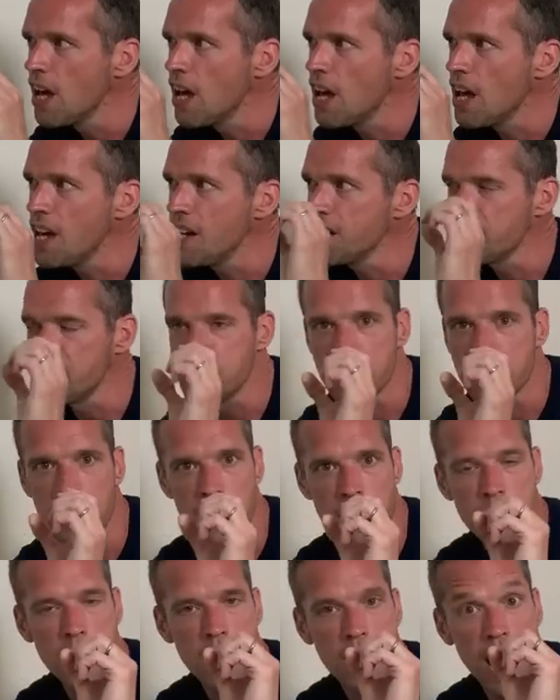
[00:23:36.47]
isn't
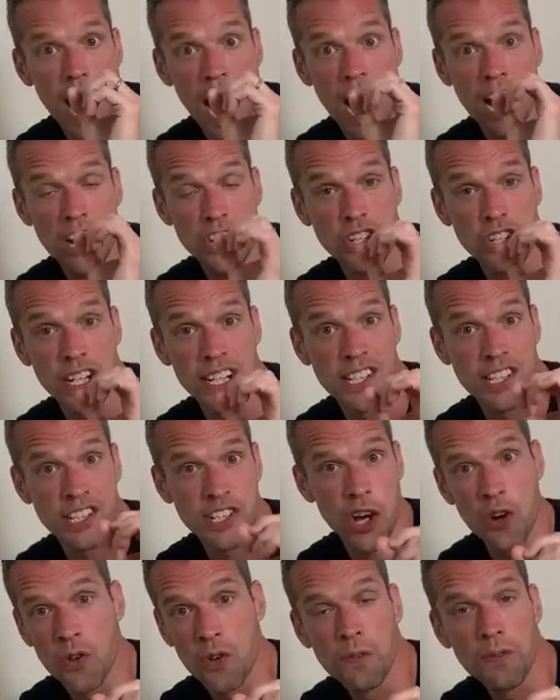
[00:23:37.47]
actually
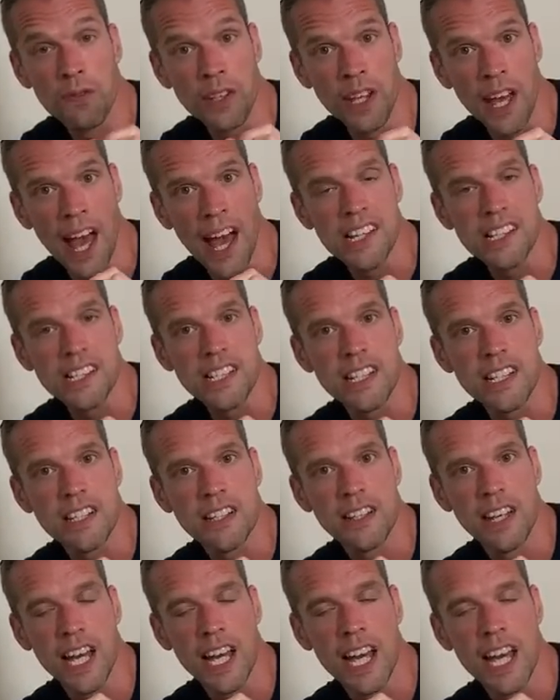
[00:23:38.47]
dissolved yet
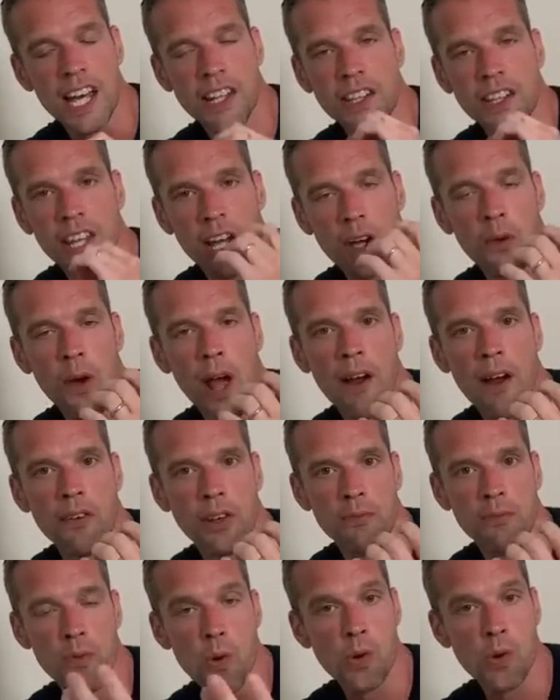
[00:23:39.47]
in the
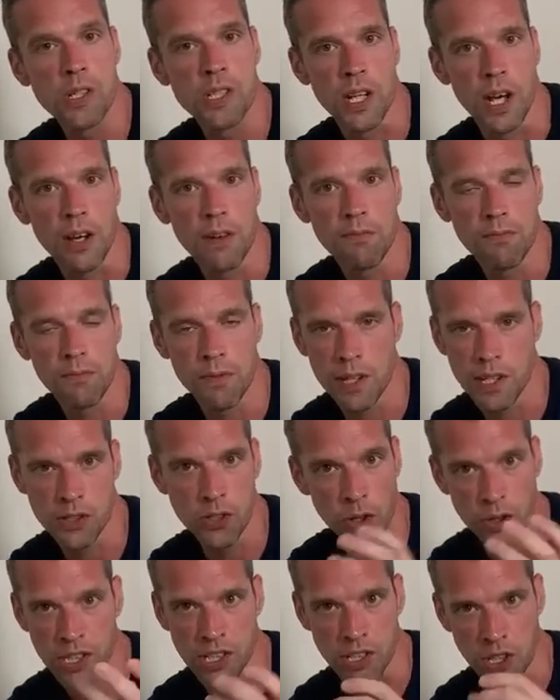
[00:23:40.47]
aquarium water. It's
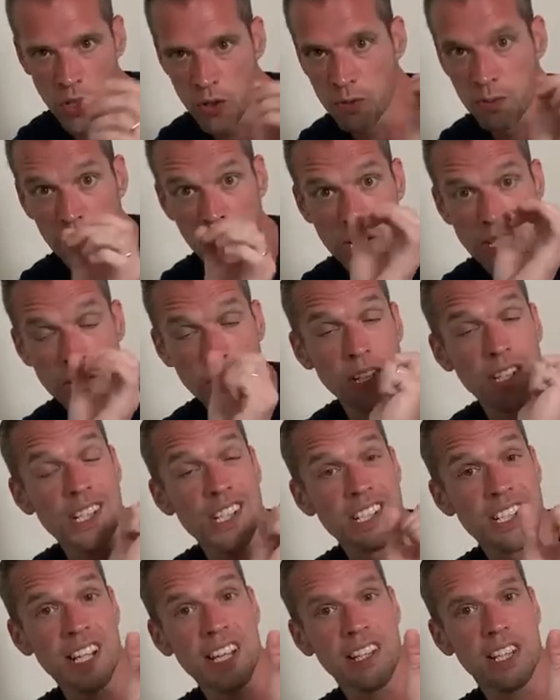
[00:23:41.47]
not dissolved because you can
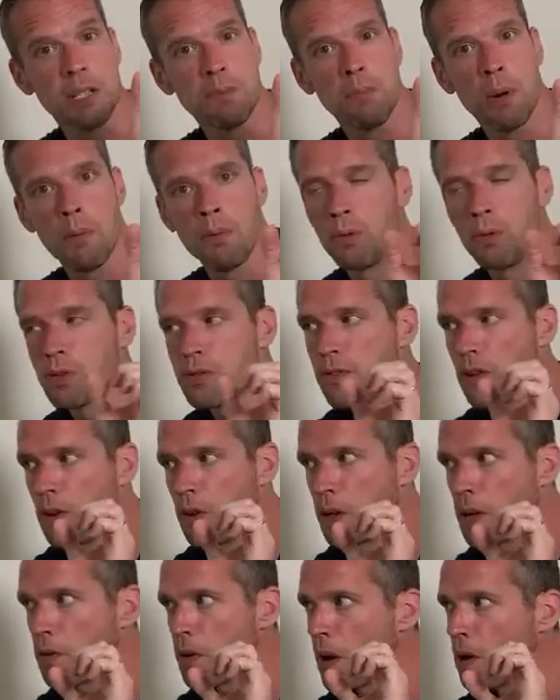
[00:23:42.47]
see these bubbles
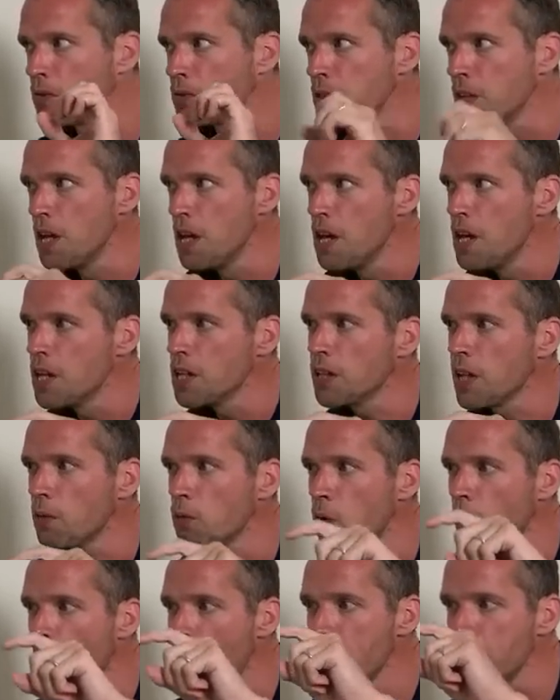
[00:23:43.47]
floating around. Now
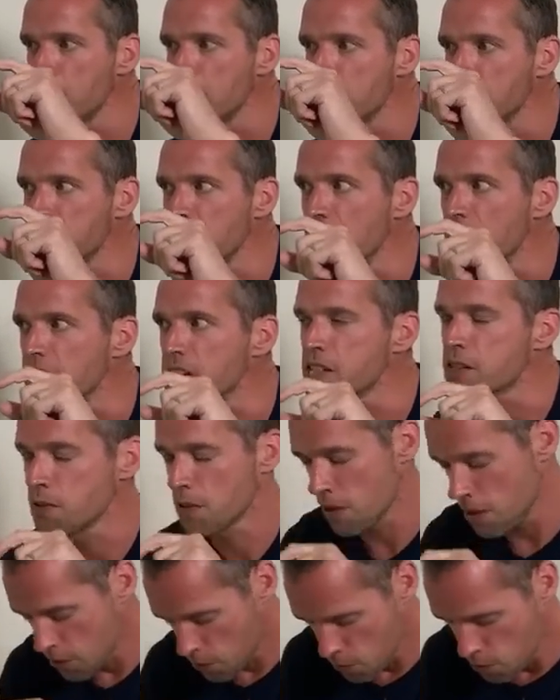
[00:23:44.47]
what happens is,
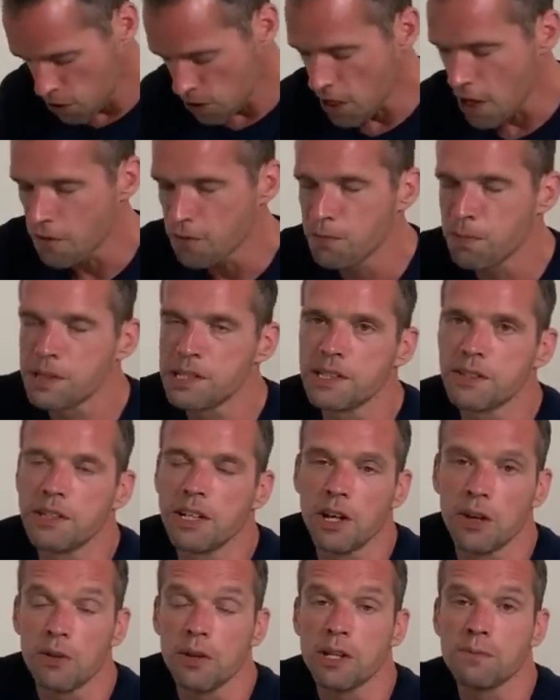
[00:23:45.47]
when you have,
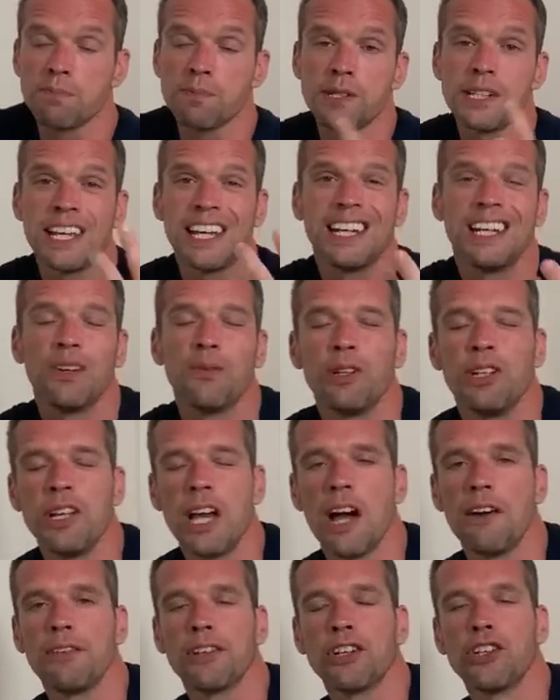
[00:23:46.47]
particularly when you
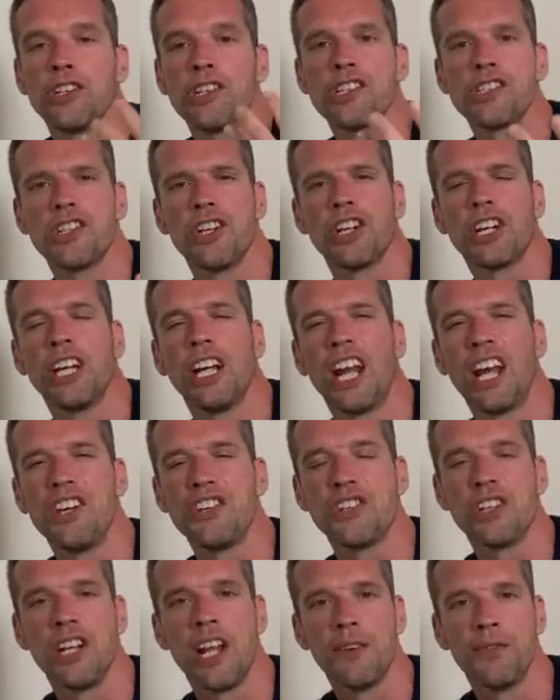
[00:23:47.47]
have a good
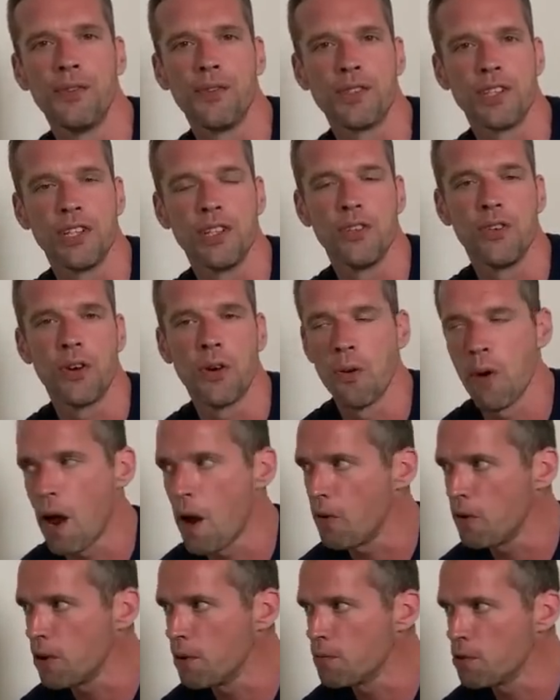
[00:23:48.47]
circulation levels in your
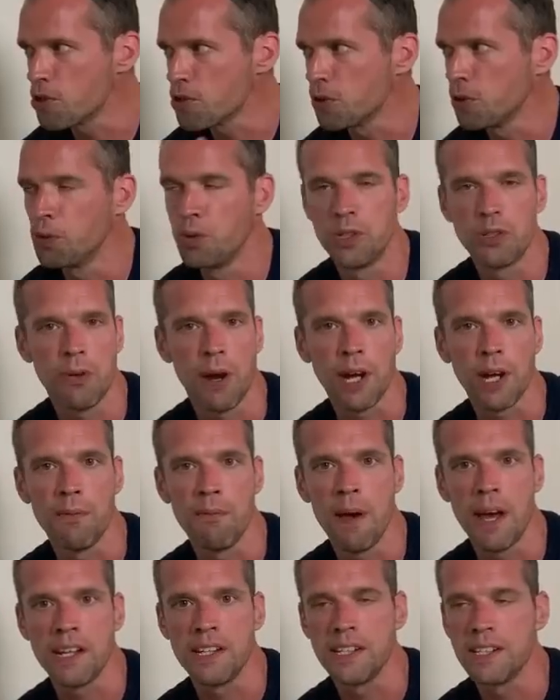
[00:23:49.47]
aquarium, which I always
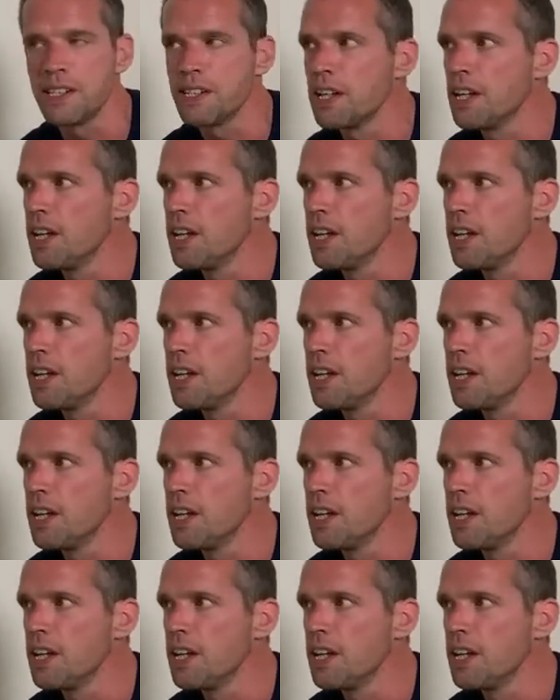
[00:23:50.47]
recommend,